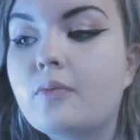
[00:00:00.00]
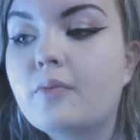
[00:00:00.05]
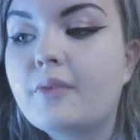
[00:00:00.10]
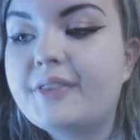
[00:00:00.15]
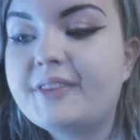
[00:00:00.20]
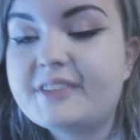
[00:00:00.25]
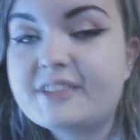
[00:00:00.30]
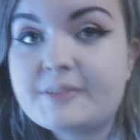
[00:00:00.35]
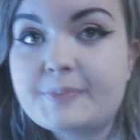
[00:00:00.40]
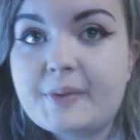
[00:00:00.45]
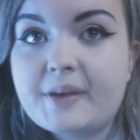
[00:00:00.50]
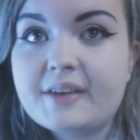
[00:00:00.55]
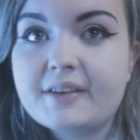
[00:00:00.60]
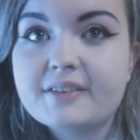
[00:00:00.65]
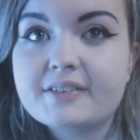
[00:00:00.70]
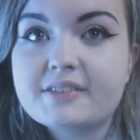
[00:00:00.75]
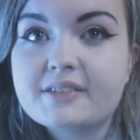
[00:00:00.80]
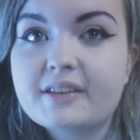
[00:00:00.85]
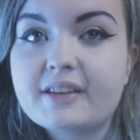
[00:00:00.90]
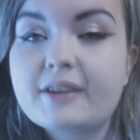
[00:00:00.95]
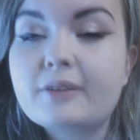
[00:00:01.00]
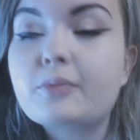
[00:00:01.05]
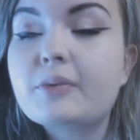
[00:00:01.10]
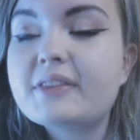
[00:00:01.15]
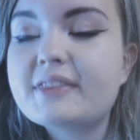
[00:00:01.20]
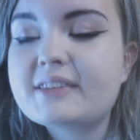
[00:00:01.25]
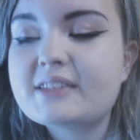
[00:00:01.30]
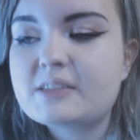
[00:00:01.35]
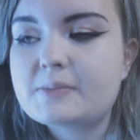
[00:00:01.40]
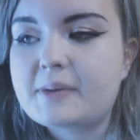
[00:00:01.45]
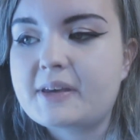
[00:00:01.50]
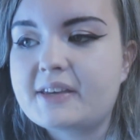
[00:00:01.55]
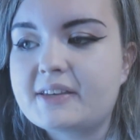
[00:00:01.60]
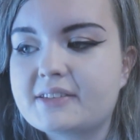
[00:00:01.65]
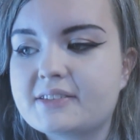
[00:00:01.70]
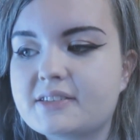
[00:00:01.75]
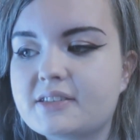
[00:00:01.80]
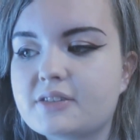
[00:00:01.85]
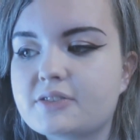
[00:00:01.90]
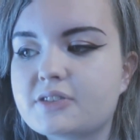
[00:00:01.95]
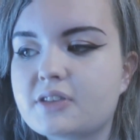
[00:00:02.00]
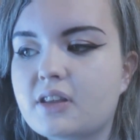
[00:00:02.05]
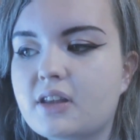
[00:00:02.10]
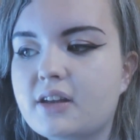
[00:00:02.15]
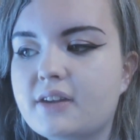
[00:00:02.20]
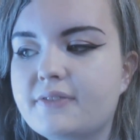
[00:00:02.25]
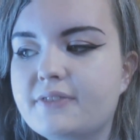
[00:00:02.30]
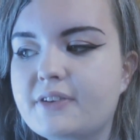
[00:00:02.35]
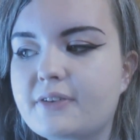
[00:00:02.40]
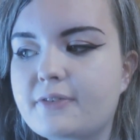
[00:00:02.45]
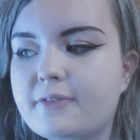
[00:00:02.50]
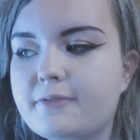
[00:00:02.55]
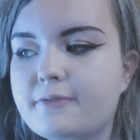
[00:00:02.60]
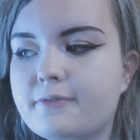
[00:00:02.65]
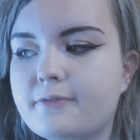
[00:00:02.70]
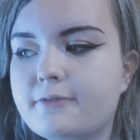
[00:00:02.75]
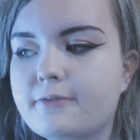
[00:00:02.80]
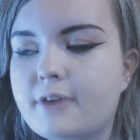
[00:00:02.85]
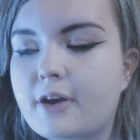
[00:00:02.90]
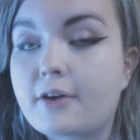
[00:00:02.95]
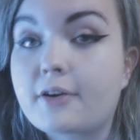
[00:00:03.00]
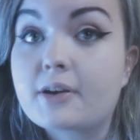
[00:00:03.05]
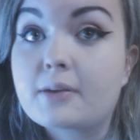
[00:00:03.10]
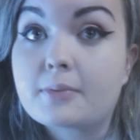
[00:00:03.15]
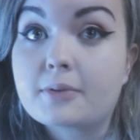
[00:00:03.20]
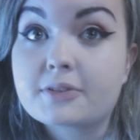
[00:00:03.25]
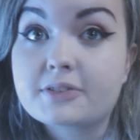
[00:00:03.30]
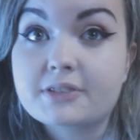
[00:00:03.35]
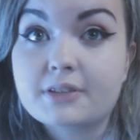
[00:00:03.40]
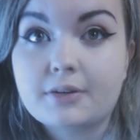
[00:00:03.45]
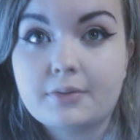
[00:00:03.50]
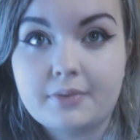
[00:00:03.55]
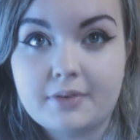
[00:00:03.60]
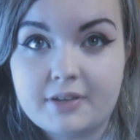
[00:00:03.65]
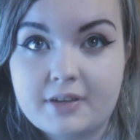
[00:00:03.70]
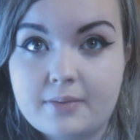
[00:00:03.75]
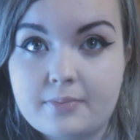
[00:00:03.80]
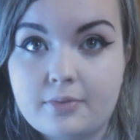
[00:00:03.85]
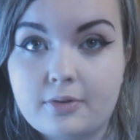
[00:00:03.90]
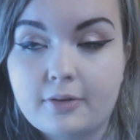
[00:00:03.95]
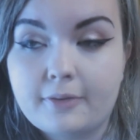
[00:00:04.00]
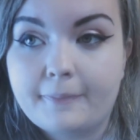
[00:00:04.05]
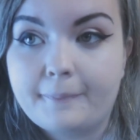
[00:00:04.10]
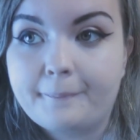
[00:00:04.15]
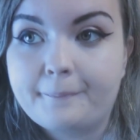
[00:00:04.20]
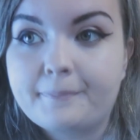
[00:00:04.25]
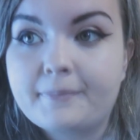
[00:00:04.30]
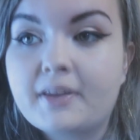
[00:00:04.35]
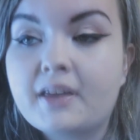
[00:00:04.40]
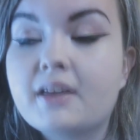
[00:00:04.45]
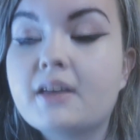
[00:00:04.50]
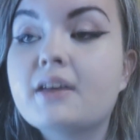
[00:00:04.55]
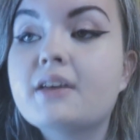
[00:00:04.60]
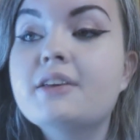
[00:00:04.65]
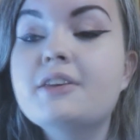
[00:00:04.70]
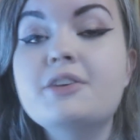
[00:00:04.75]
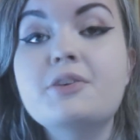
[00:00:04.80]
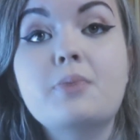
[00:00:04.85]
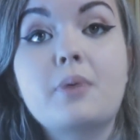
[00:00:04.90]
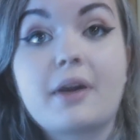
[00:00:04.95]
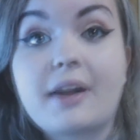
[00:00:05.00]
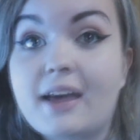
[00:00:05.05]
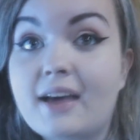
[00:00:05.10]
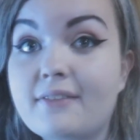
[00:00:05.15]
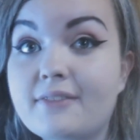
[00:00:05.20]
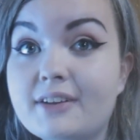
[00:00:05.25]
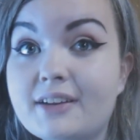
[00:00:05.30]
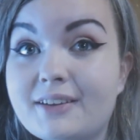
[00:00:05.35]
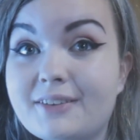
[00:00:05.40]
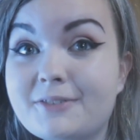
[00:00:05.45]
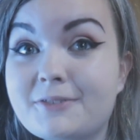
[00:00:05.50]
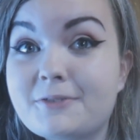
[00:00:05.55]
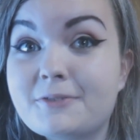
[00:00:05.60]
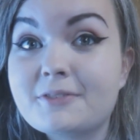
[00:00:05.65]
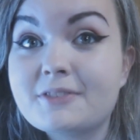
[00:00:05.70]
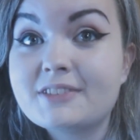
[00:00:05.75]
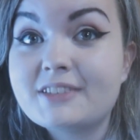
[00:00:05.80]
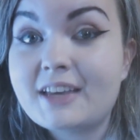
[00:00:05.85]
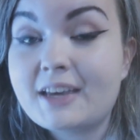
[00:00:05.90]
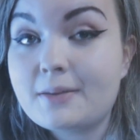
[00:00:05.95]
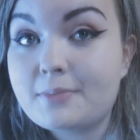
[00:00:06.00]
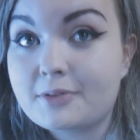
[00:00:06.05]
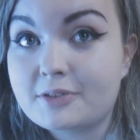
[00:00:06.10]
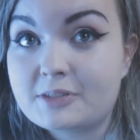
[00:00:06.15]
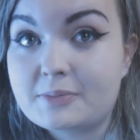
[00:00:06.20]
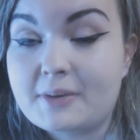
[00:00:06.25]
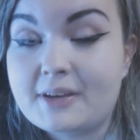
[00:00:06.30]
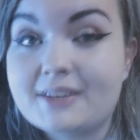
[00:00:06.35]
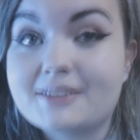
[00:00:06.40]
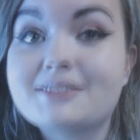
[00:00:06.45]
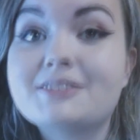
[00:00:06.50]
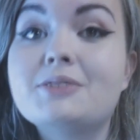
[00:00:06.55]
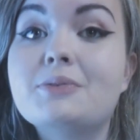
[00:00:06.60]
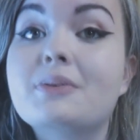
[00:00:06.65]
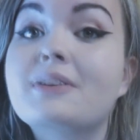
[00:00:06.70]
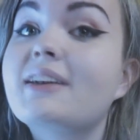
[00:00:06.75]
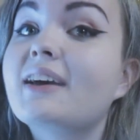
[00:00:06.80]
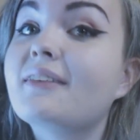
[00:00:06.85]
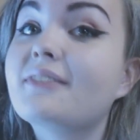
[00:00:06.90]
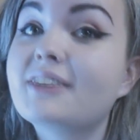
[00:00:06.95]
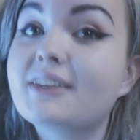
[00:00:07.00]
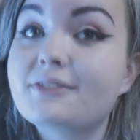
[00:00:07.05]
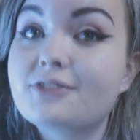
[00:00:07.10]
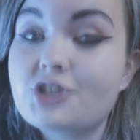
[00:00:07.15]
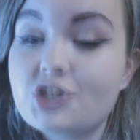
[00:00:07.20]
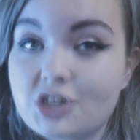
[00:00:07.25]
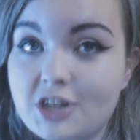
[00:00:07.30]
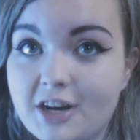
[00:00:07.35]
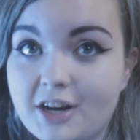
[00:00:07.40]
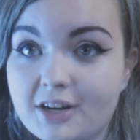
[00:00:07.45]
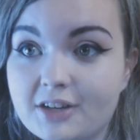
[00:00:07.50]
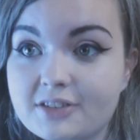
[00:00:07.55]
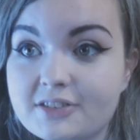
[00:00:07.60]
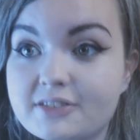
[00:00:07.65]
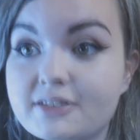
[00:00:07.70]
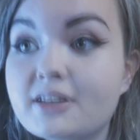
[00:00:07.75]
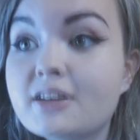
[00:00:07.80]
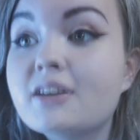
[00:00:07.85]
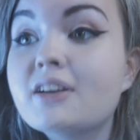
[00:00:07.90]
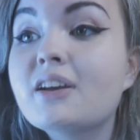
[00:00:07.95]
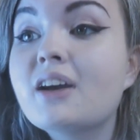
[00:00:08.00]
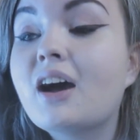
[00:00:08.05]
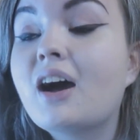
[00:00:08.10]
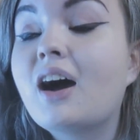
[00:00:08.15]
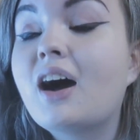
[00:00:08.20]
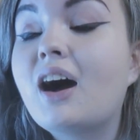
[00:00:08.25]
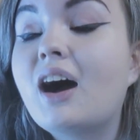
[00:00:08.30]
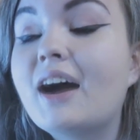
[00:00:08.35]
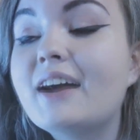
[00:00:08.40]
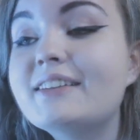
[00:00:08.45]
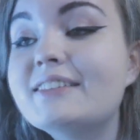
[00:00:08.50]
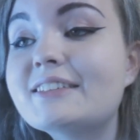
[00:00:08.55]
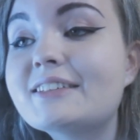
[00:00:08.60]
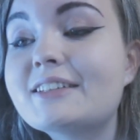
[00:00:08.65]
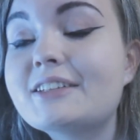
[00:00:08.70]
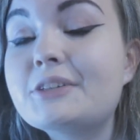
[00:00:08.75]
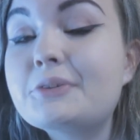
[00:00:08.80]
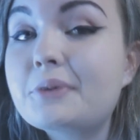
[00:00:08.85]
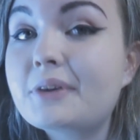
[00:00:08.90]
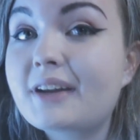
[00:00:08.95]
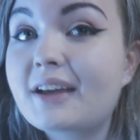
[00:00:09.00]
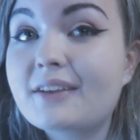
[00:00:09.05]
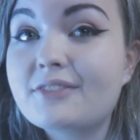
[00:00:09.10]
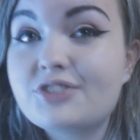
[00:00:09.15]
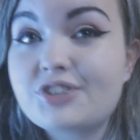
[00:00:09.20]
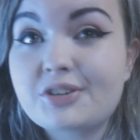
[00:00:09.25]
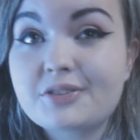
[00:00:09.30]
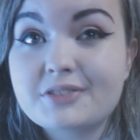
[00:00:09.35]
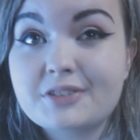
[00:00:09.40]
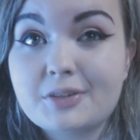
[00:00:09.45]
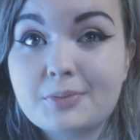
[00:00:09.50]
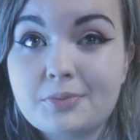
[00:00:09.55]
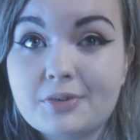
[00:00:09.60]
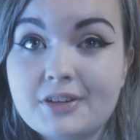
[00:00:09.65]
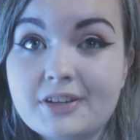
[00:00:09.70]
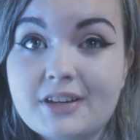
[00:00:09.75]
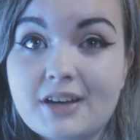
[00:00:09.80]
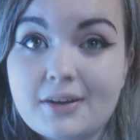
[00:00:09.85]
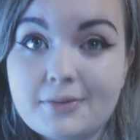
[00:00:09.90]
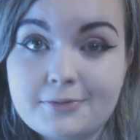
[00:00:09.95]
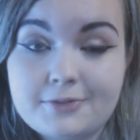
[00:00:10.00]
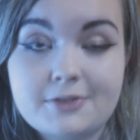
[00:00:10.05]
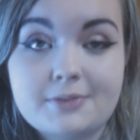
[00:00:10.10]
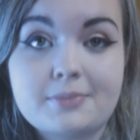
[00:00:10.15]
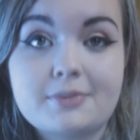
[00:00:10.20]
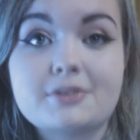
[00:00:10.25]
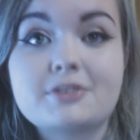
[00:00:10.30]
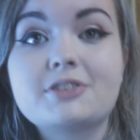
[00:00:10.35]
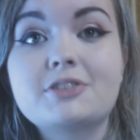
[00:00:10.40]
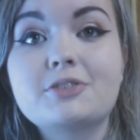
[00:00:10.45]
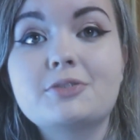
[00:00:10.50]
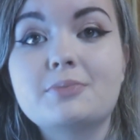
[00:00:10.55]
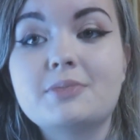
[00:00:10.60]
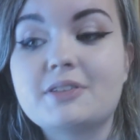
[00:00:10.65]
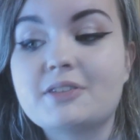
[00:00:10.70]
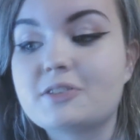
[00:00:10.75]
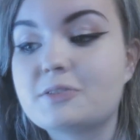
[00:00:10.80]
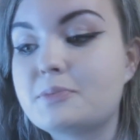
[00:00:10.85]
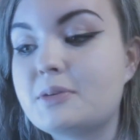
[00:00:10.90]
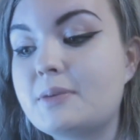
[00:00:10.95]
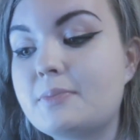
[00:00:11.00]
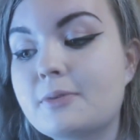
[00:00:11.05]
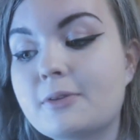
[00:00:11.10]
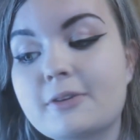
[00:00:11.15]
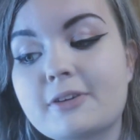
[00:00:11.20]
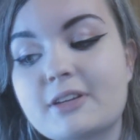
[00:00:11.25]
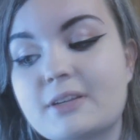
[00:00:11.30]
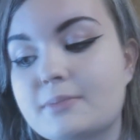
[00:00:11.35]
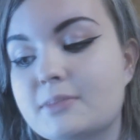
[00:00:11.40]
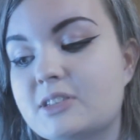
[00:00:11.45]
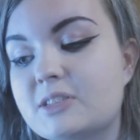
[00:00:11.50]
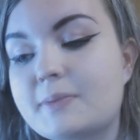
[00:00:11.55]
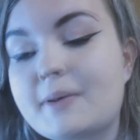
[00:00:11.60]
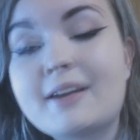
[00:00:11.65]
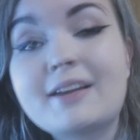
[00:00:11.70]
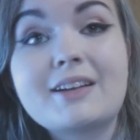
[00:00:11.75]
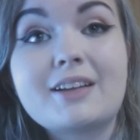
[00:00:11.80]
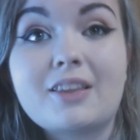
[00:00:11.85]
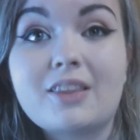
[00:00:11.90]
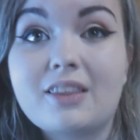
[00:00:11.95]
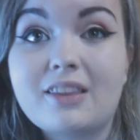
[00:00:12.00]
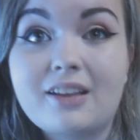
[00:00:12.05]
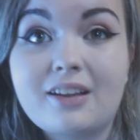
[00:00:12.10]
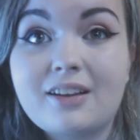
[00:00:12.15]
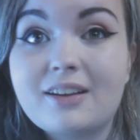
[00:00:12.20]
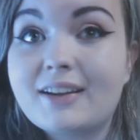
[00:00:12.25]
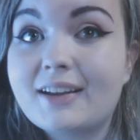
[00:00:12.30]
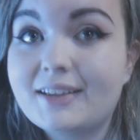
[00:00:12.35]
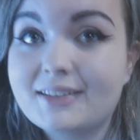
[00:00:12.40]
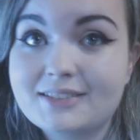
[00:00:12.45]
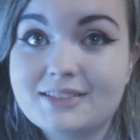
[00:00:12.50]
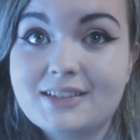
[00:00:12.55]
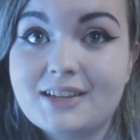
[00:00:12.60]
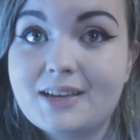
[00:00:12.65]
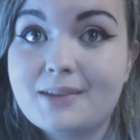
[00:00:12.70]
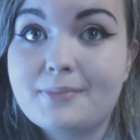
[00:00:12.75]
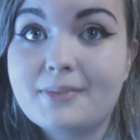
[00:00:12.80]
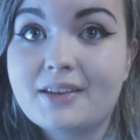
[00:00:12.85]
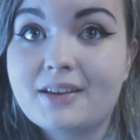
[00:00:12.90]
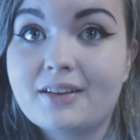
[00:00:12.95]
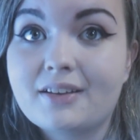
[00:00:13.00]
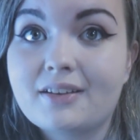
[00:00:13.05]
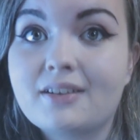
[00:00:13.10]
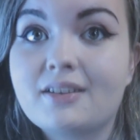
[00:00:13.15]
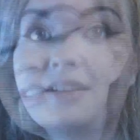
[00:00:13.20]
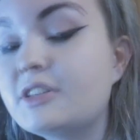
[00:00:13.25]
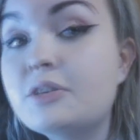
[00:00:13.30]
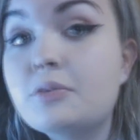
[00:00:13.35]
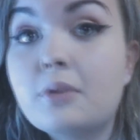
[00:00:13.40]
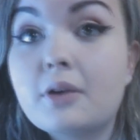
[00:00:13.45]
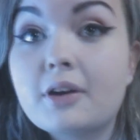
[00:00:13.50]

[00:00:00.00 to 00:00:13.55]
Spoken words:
When the space, like with the space, there's a lot of different variables that are really important. You want to have enough table space. You want to have enough chairs. Ideally, you want to have chairs that are pretty comfortable too, because people are going to be spending a long ass time there. You